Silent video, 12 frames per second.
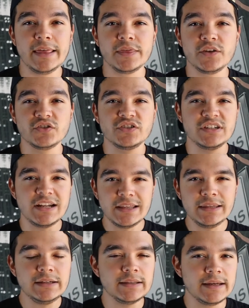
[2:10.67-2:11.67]
there's
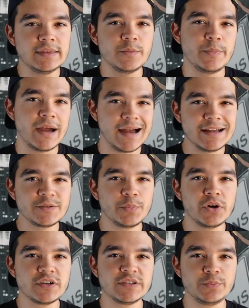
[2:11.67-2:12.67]
nothing like the past
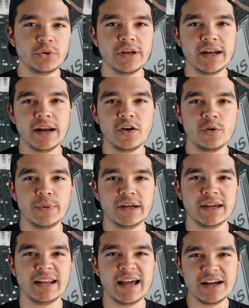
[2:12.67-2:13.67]
participle in
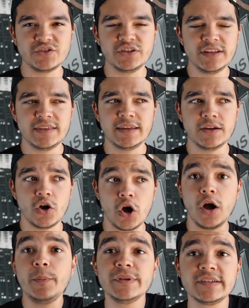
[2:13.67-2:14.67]
Arabic, and actually the
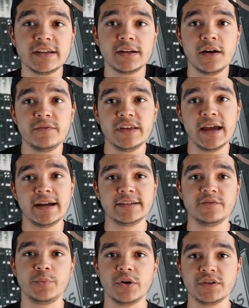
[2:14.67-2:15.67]
opposite of the
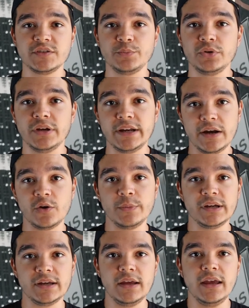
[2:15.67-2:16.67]
active participle in
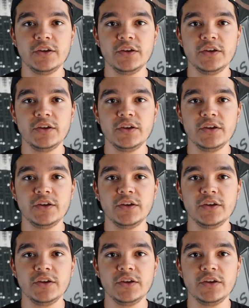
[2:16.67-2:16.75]
Arabic,